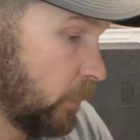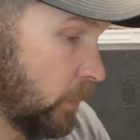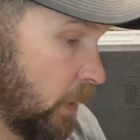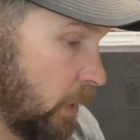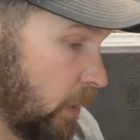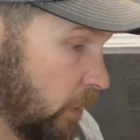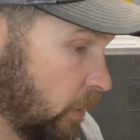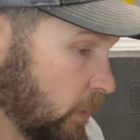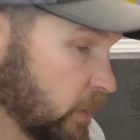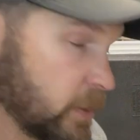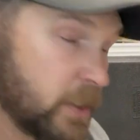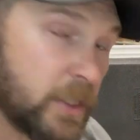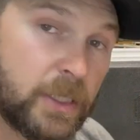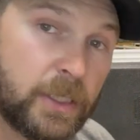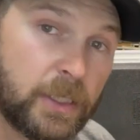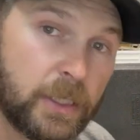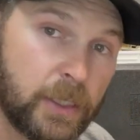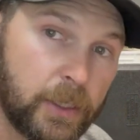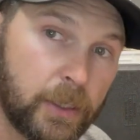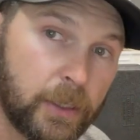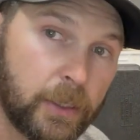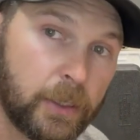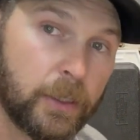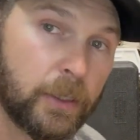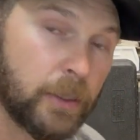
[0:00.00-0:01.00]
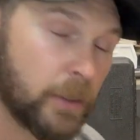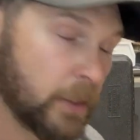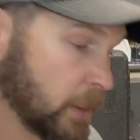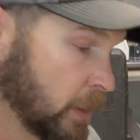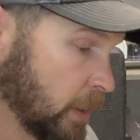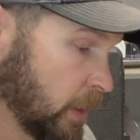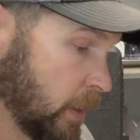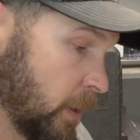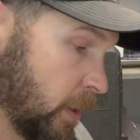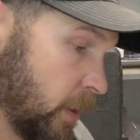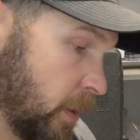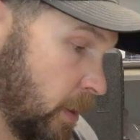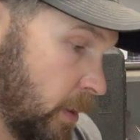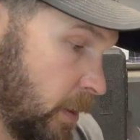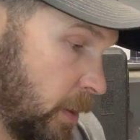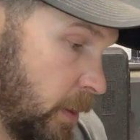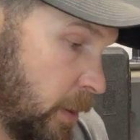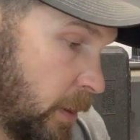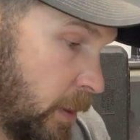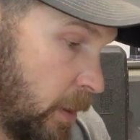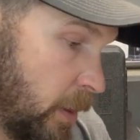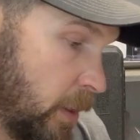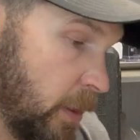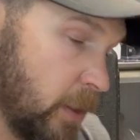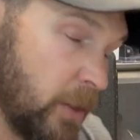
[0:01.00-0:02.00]
and our sear
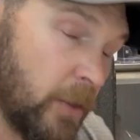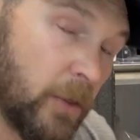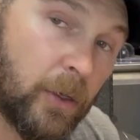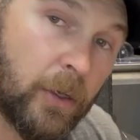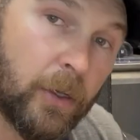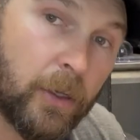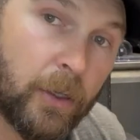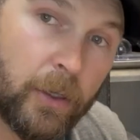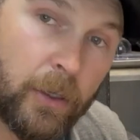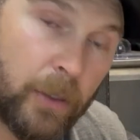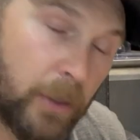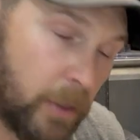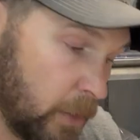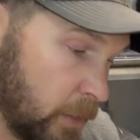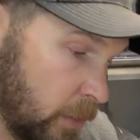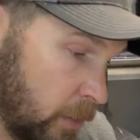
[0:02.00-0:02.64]
and getting our